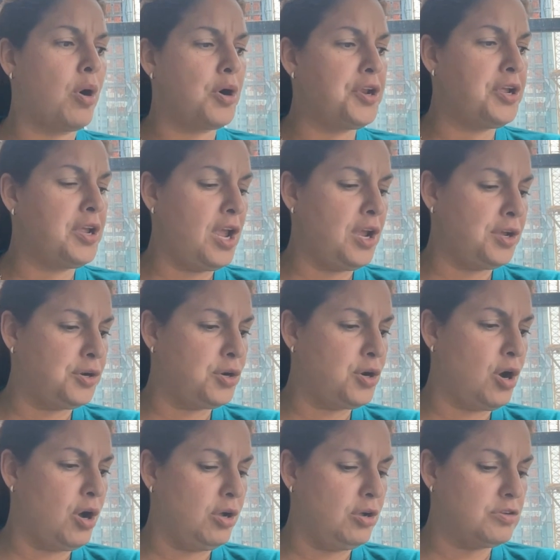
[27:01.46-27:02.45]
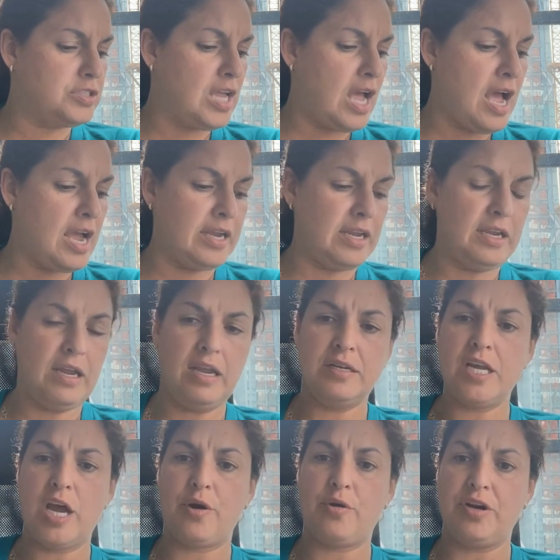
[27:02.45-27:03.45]
Marty Cagan calls high
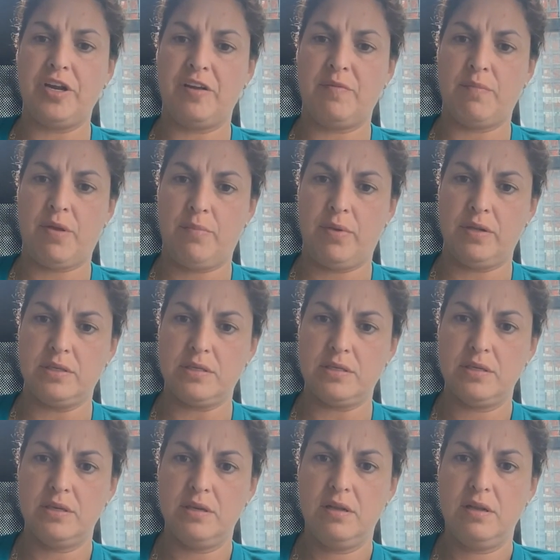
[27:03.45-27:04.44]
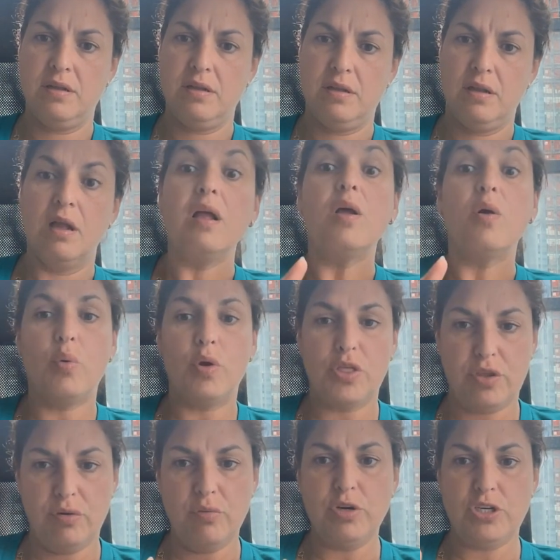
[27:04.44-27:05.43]
integrity commitments,
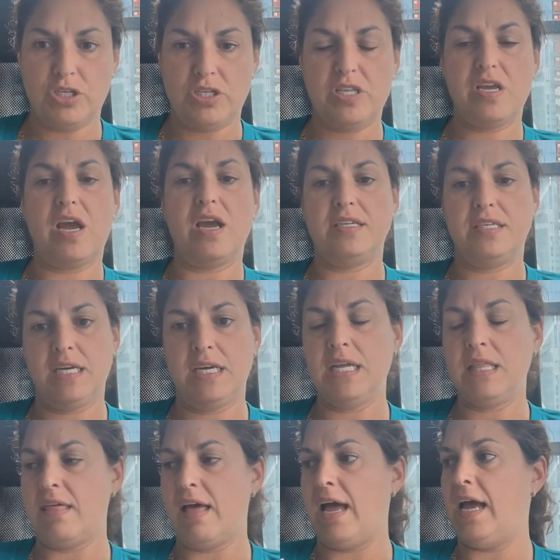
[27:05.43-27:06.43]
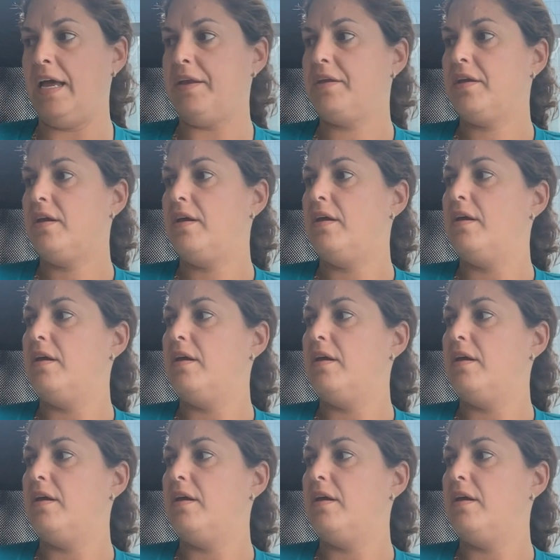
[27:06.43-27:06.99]
with which is the idea that